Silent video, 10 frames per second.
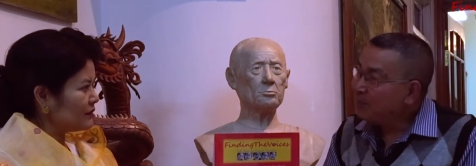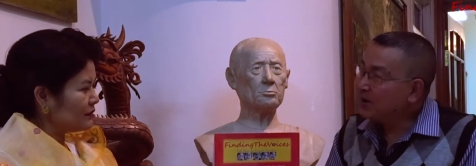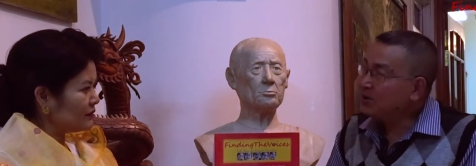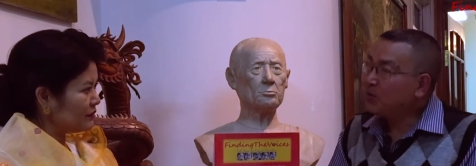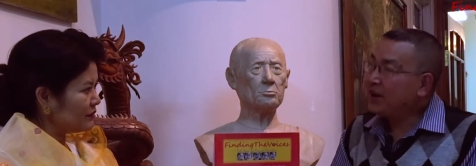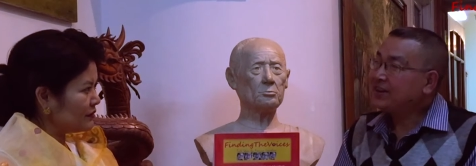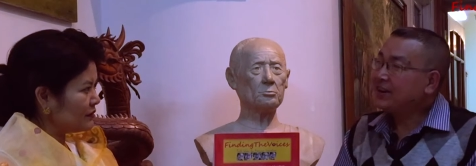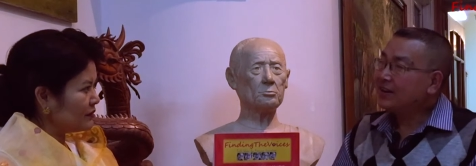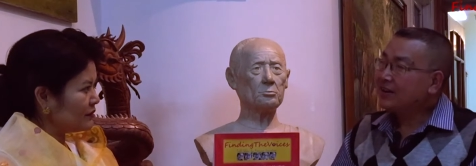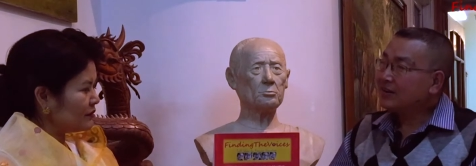Speaker 1: But when
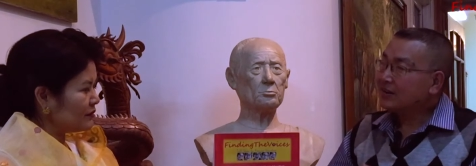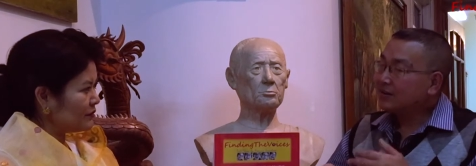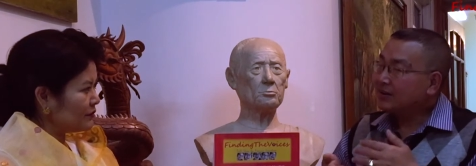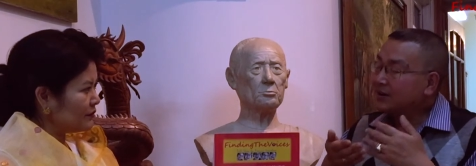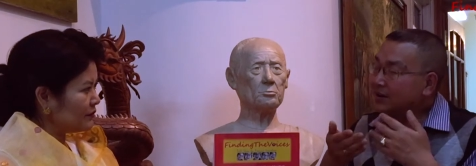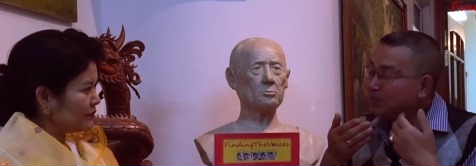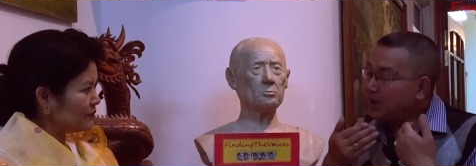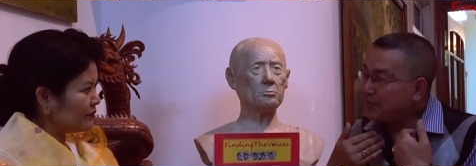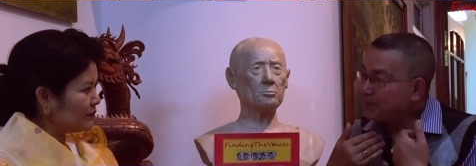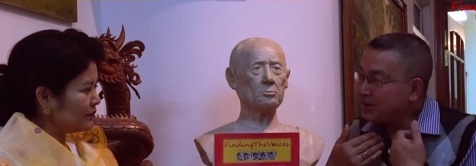they they
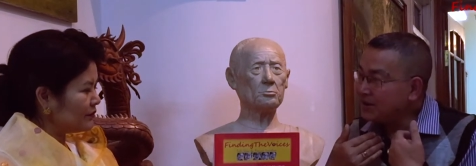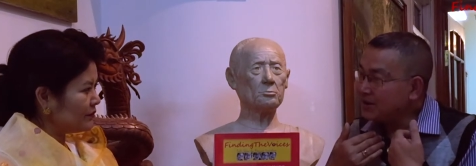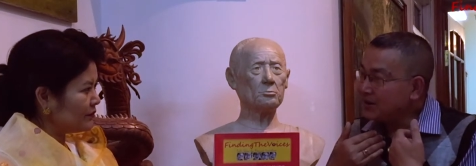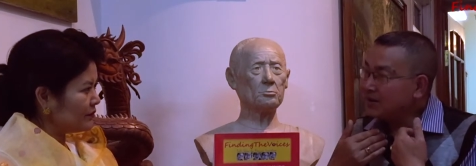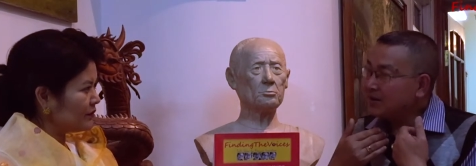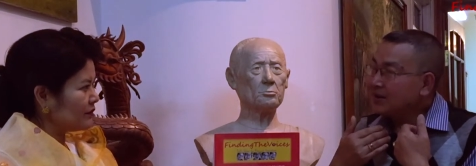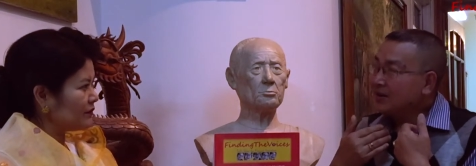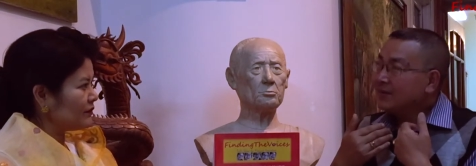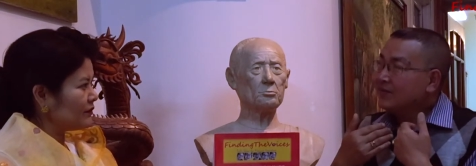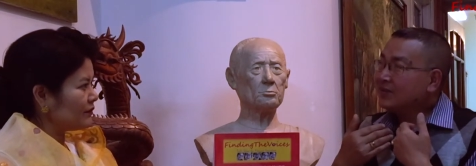replied me, mm.
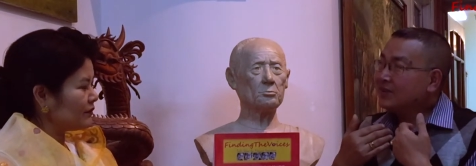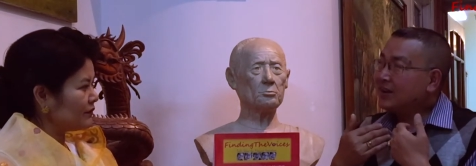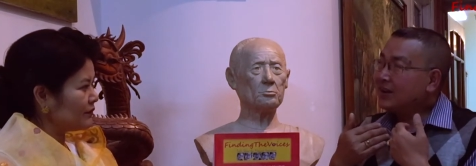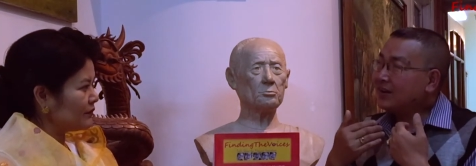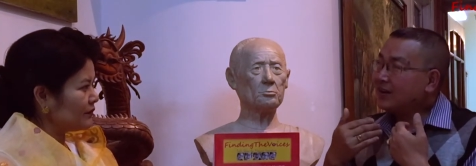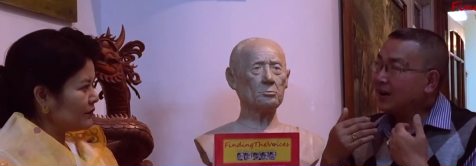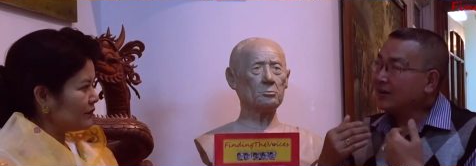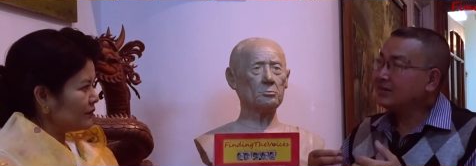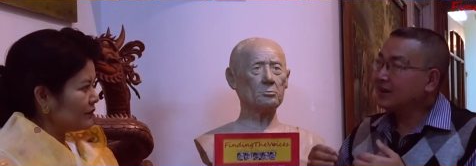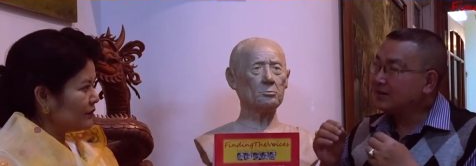they
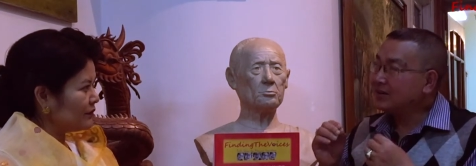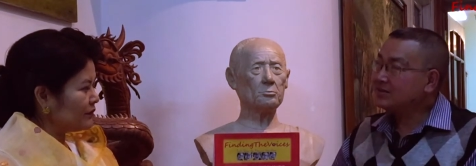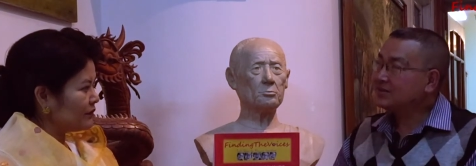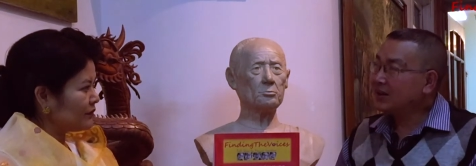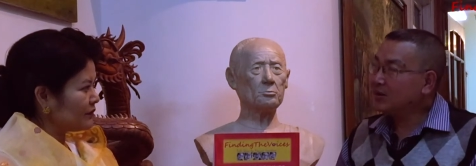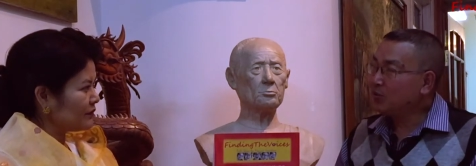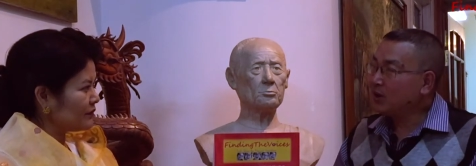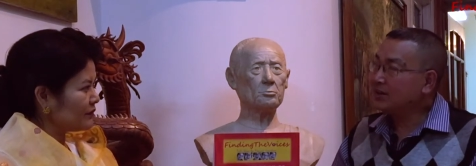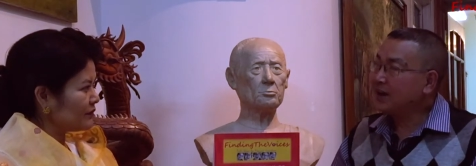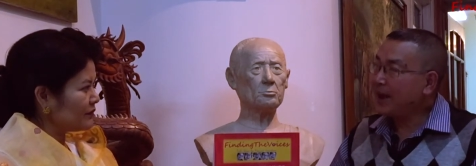can't understand
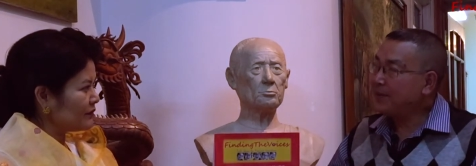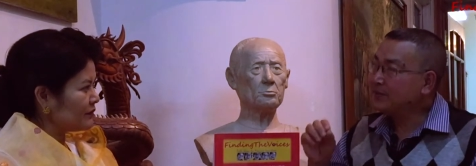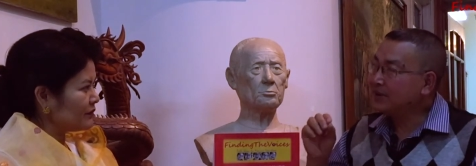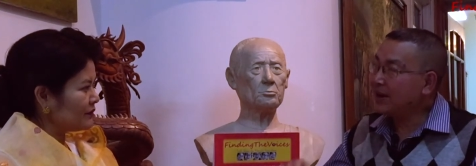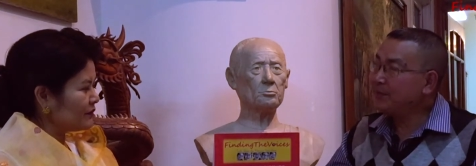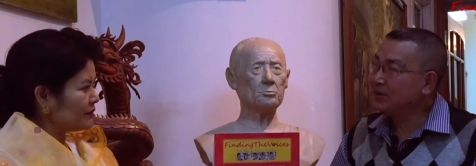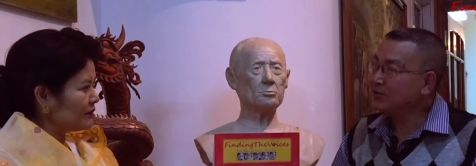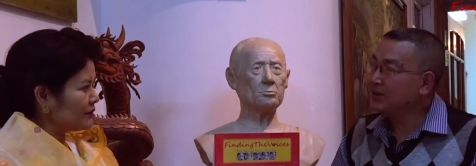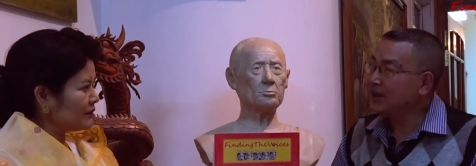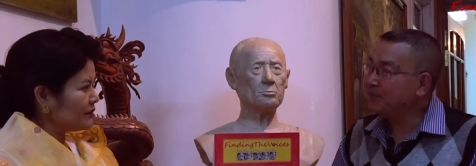what I am claiming
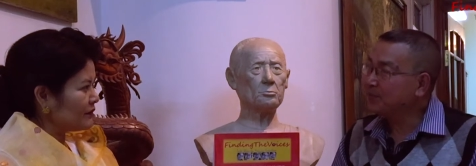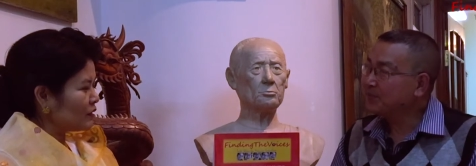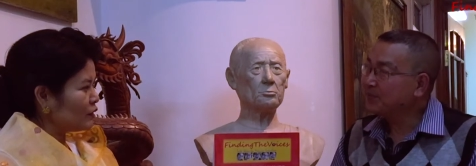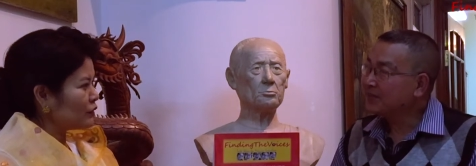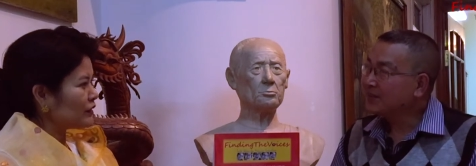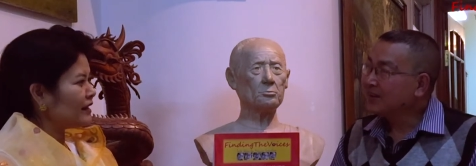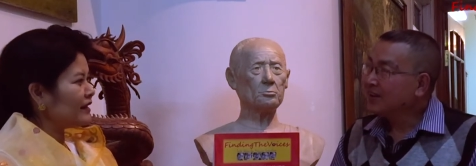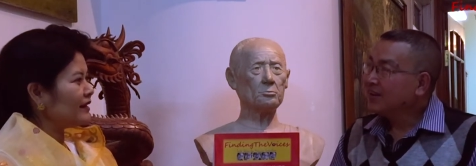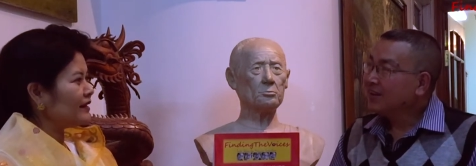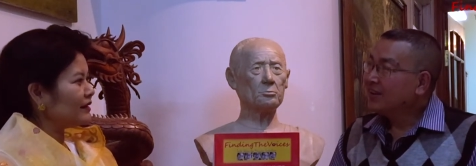to them.
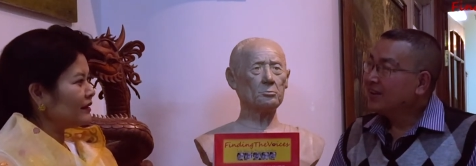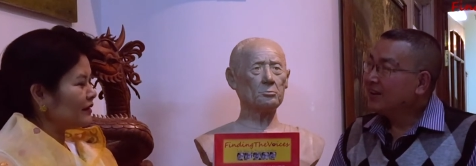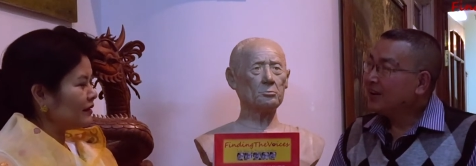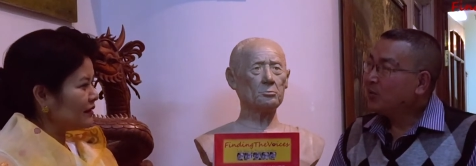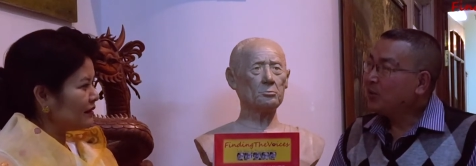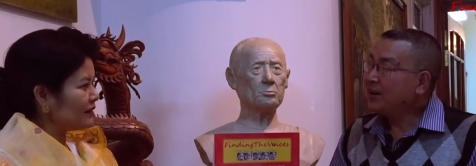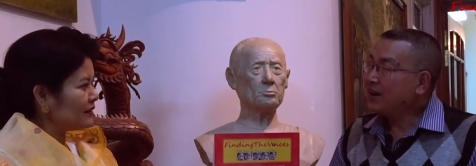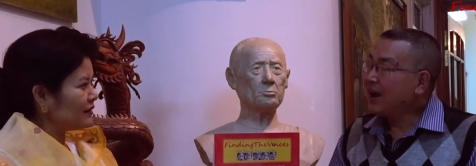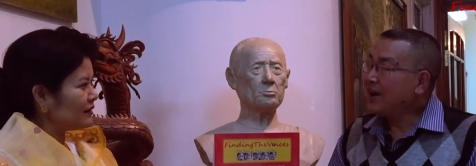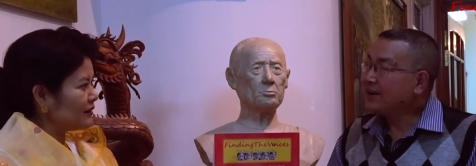Okay. When
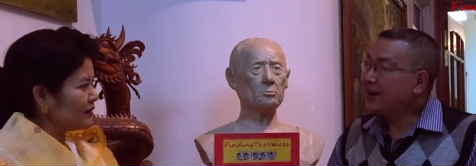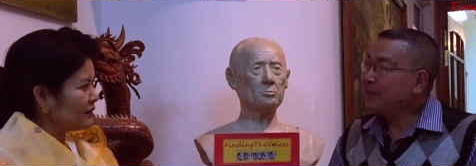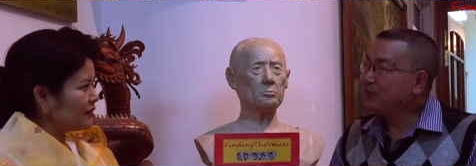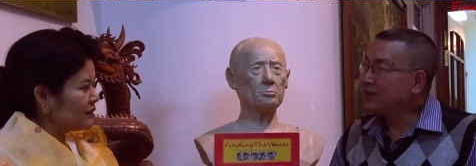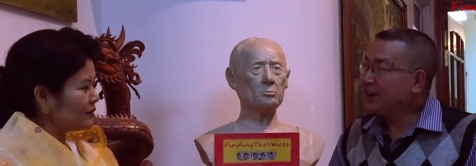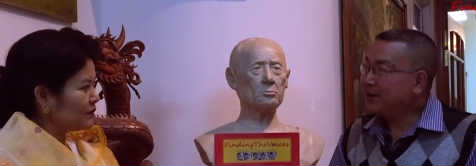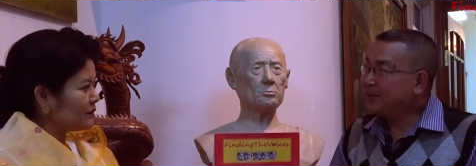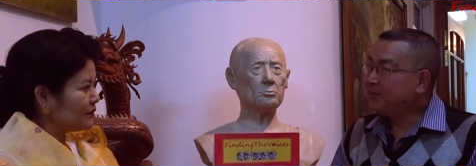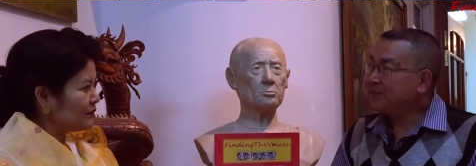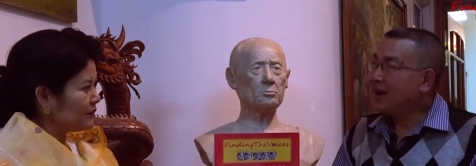I claim today,
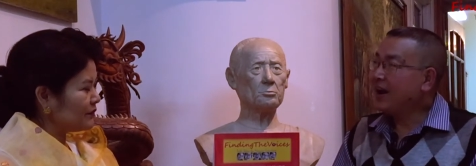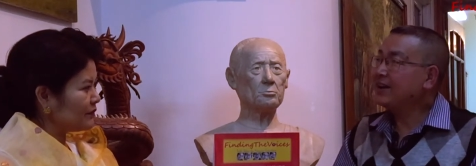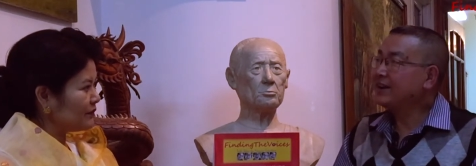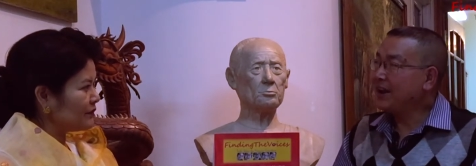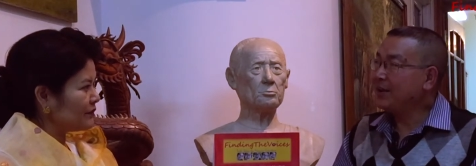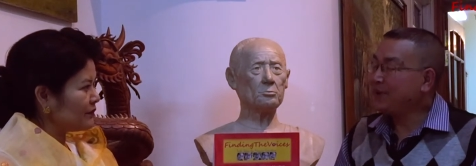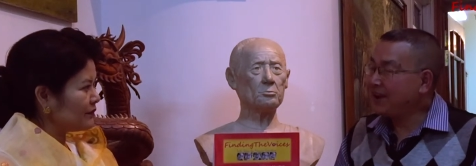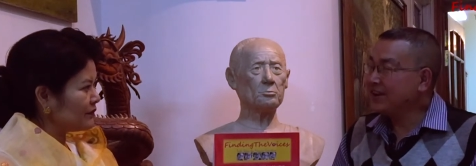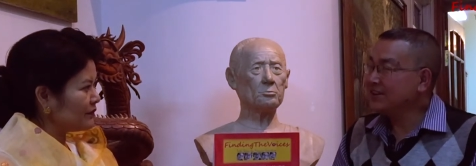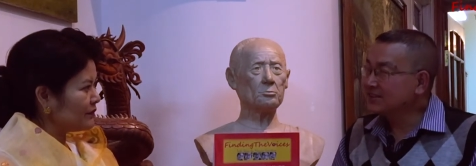I claim
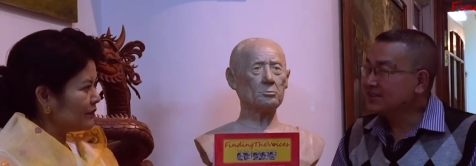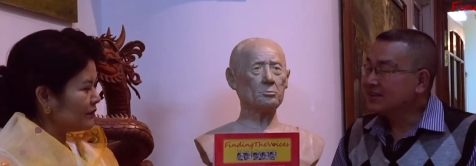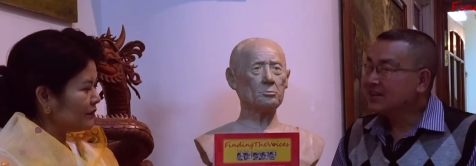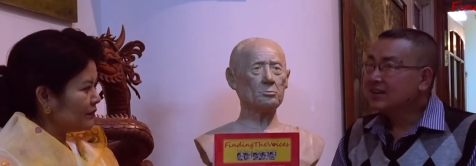is